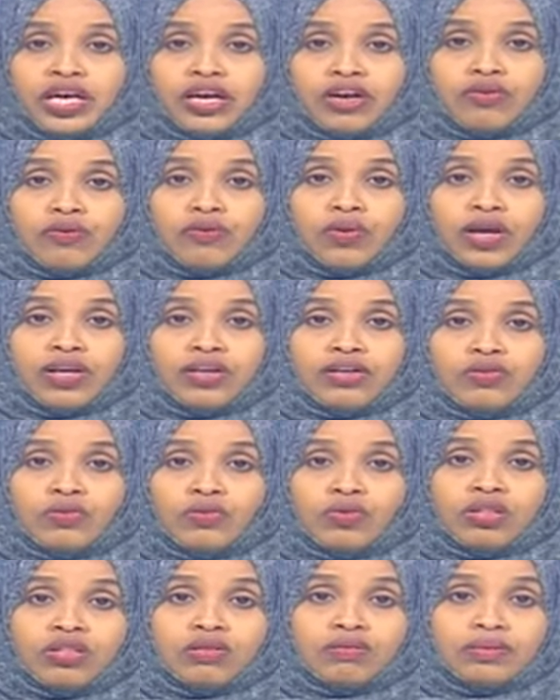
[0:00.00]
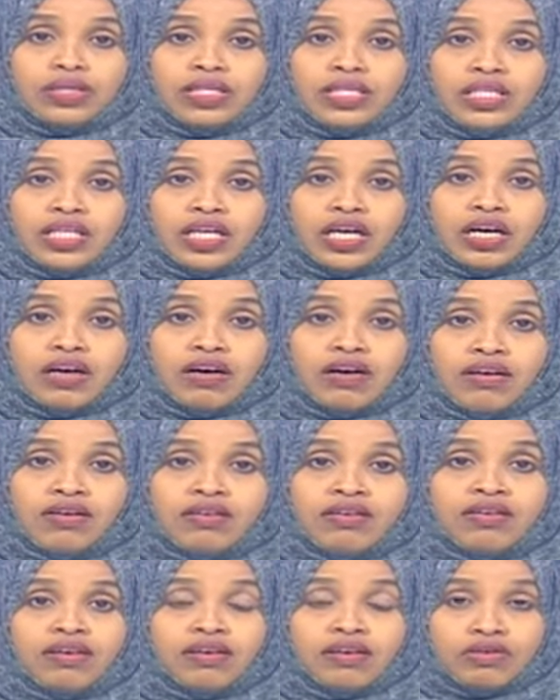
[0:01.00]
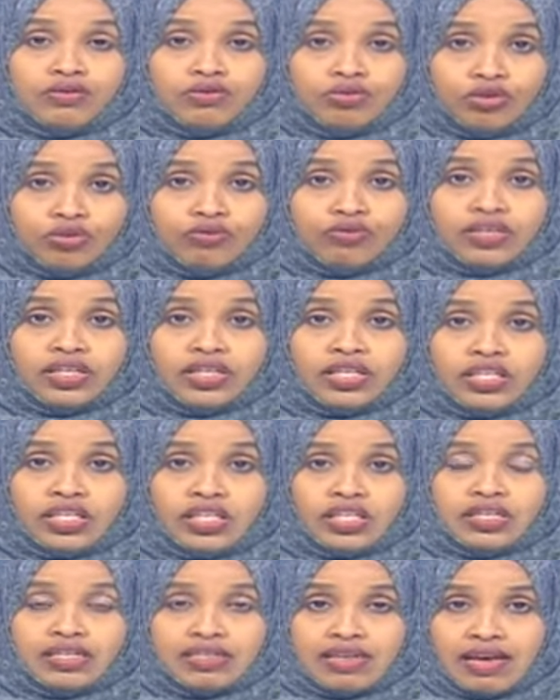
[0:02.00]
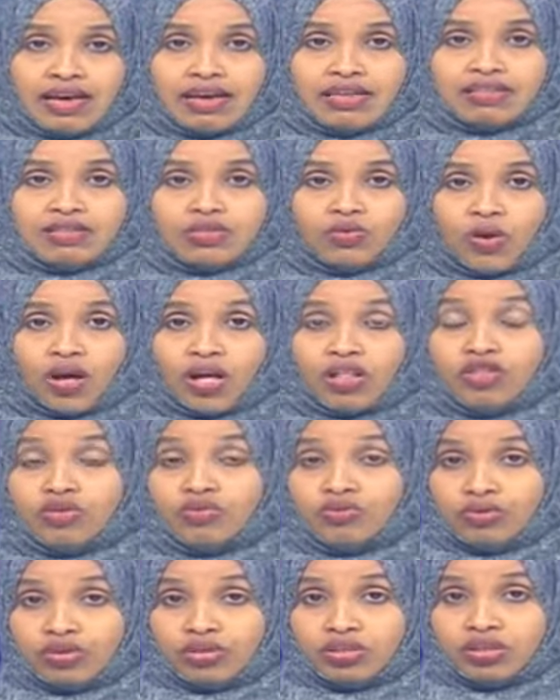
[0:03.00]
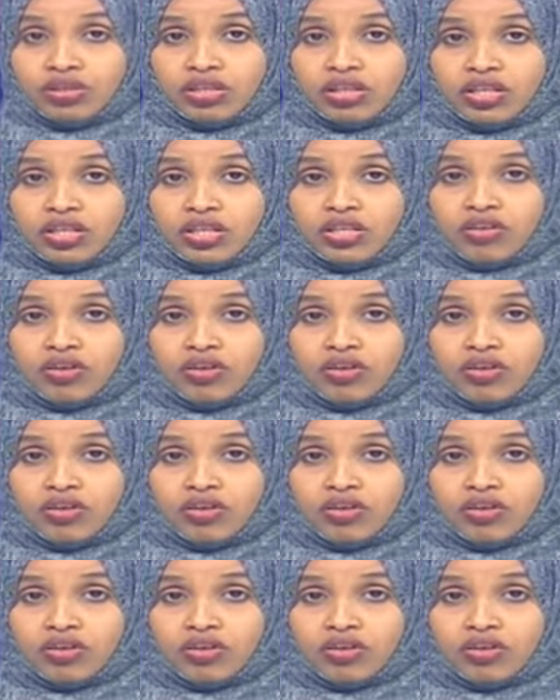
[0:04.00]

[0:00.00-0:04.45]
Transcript: RN 1 will be uh, renovated and enhanced, while the road uh,